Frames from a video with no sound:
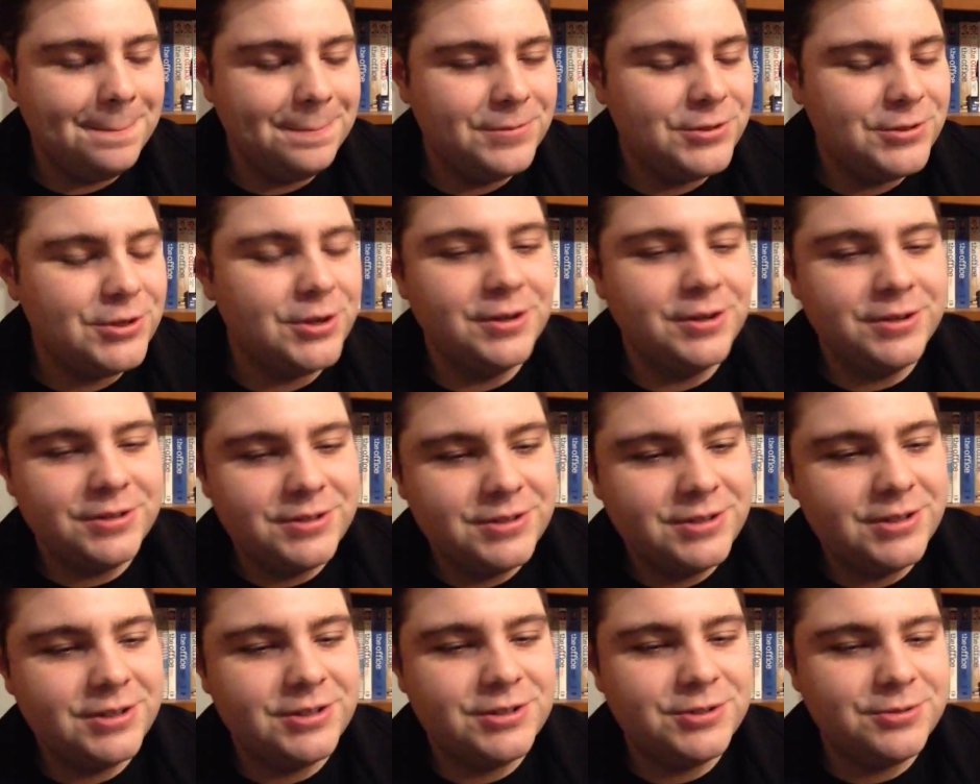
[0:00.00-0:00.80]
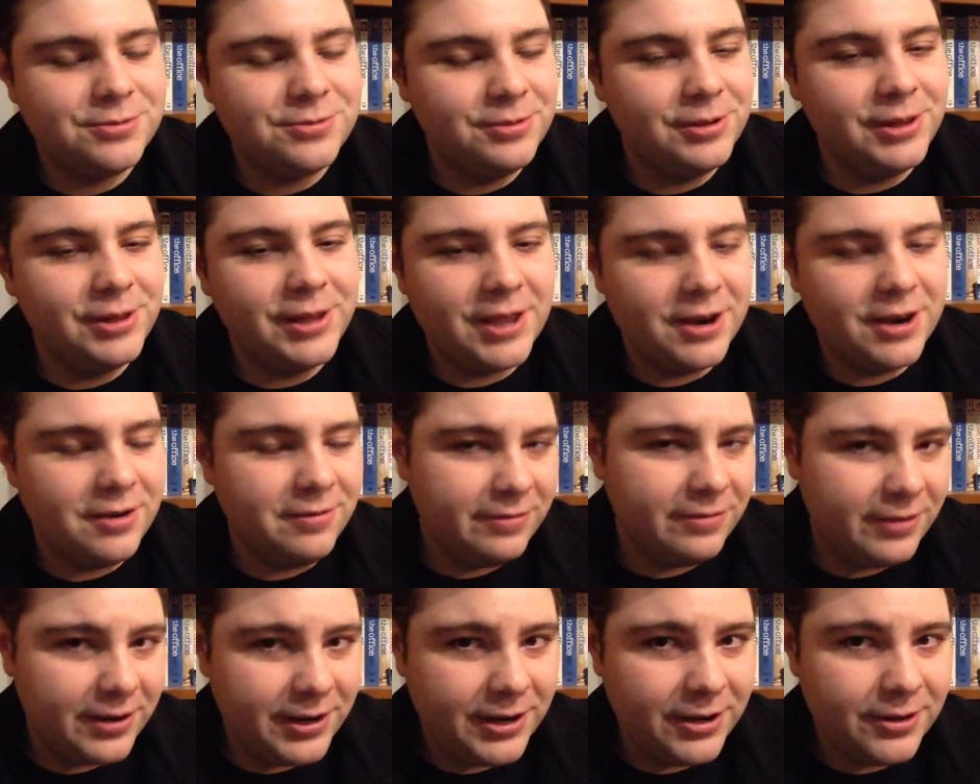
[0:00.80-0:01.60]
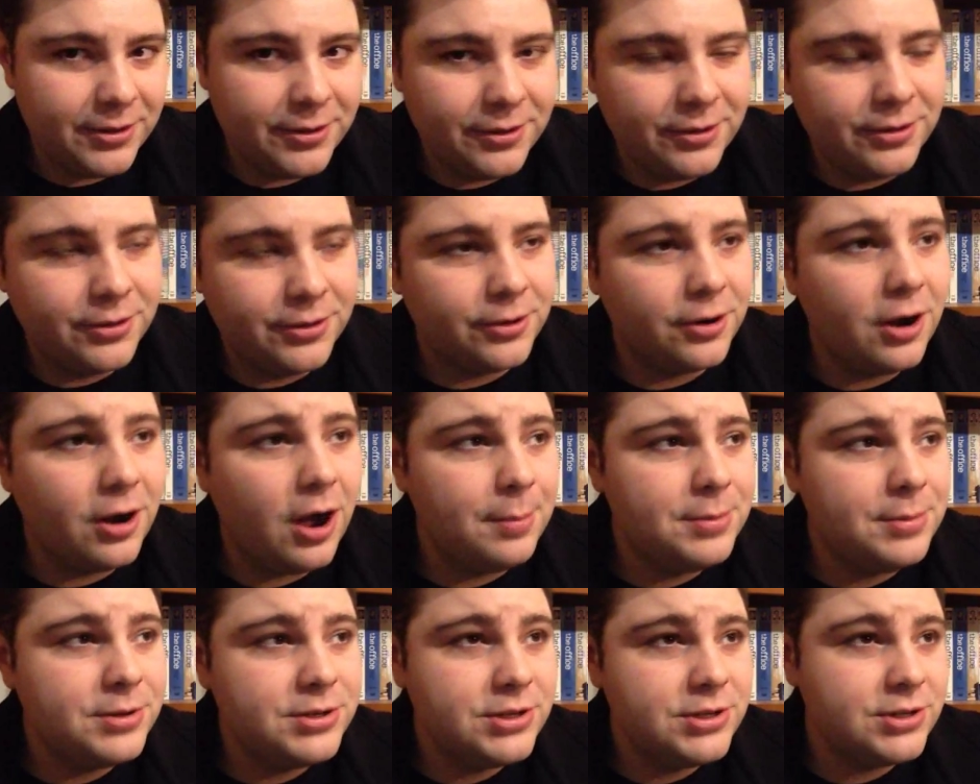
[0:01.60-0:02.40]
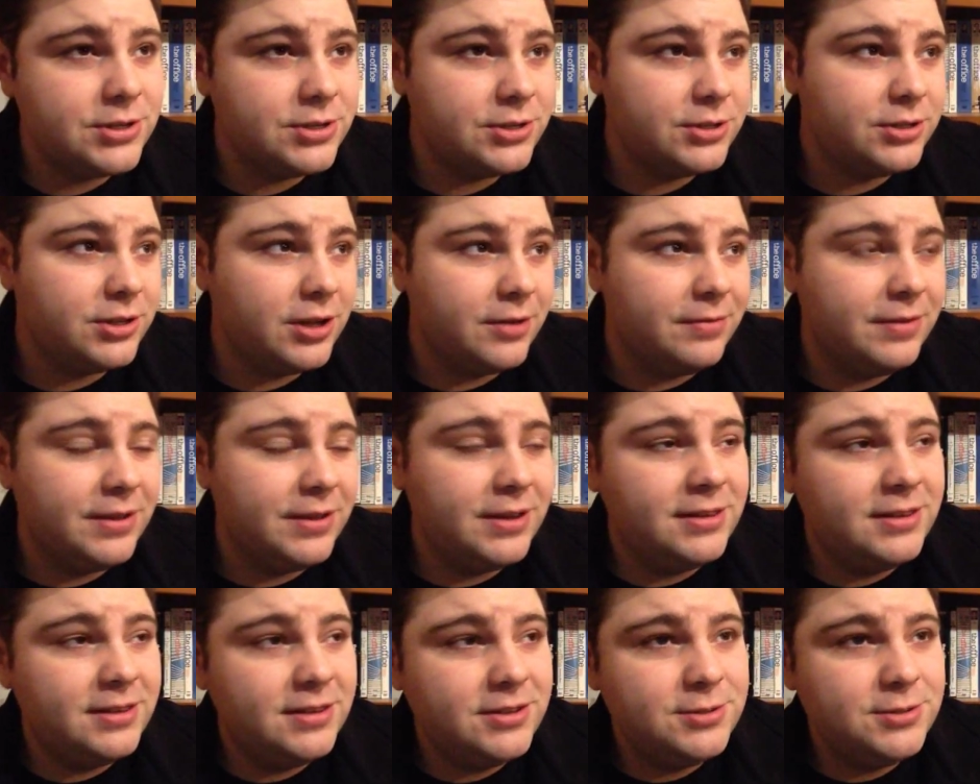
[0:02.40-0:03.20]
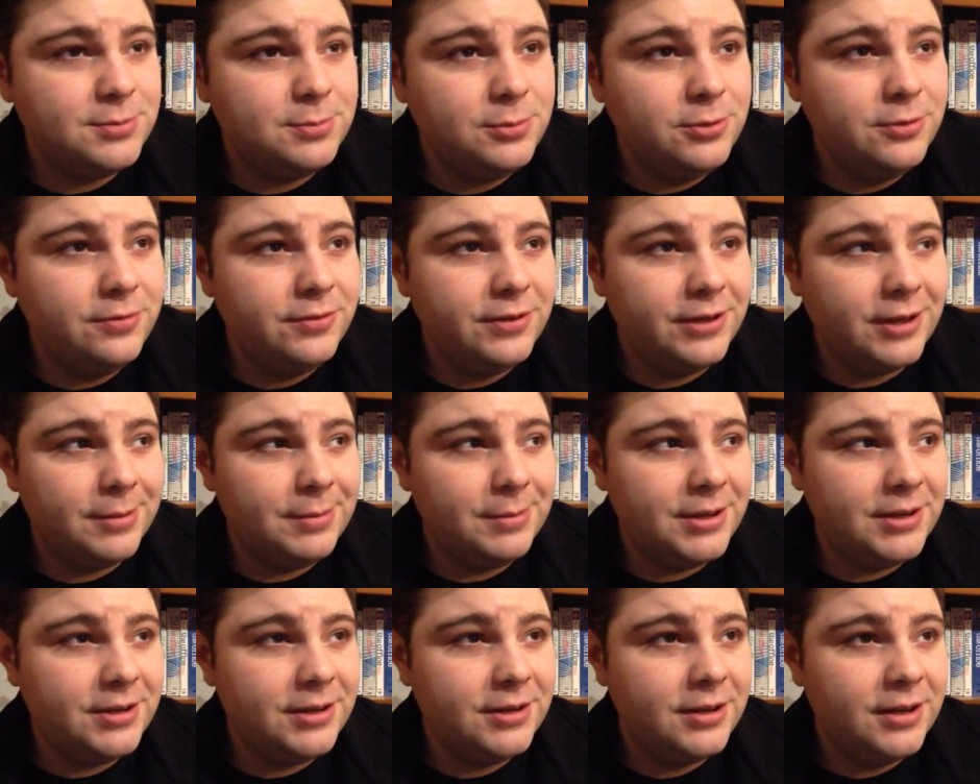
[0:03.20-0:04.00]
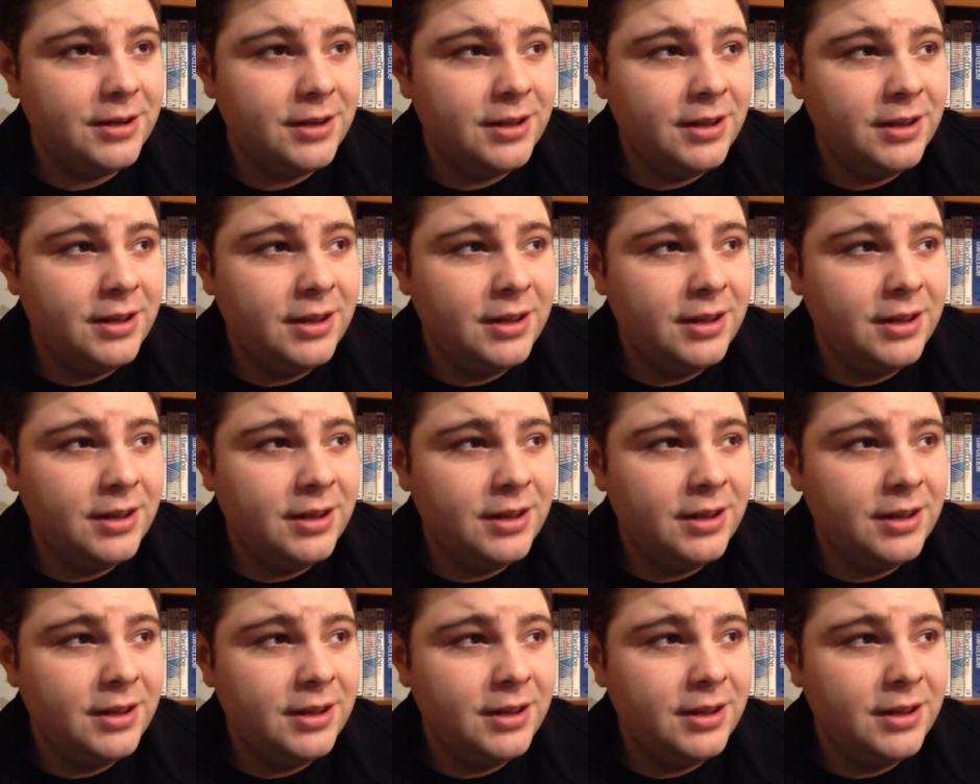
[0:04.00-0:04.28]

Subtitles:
So it's really kind of funny how they're opposites and stuff. And this movie, I mean,